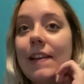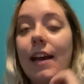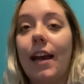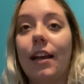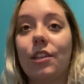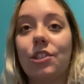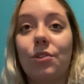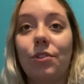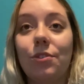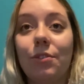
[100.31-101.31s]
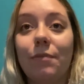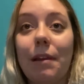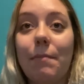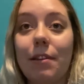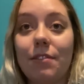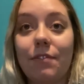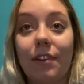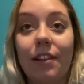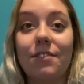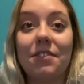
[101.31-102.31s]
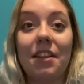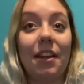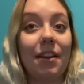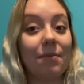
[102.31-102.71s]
I actually told 2 of my best friends, like